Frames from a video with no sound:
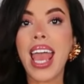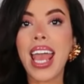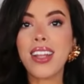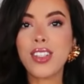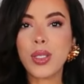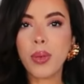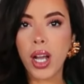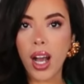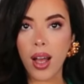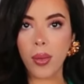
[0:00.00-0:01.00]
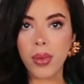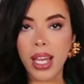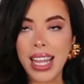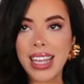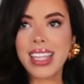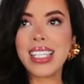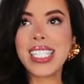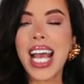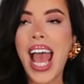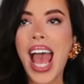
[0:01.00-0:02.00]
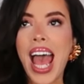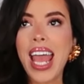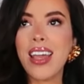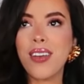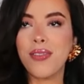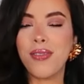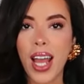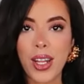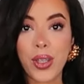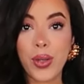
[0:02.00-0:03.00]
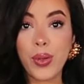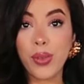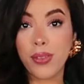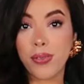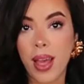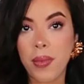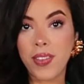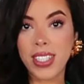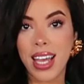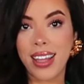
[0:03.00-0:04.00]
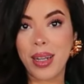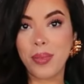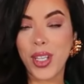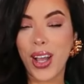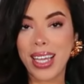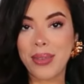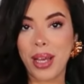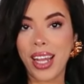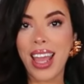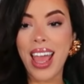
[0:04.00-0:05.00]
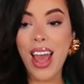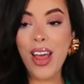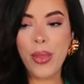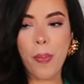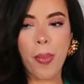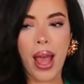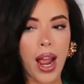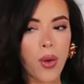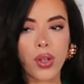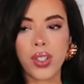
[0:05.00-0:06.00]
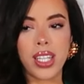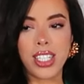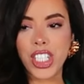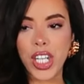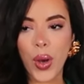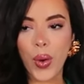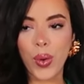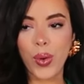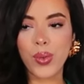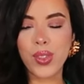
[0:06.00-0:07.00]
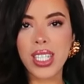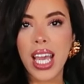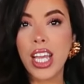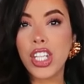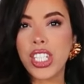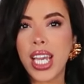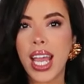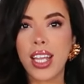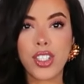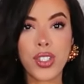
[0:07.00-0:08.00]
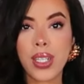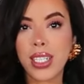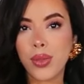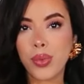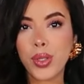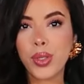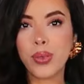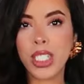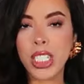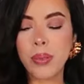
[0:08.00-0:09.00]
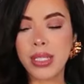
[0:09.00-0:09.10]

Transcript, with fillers: and to become this high value femme fatale that I'm talking about. The power that she holds. She enter any room and she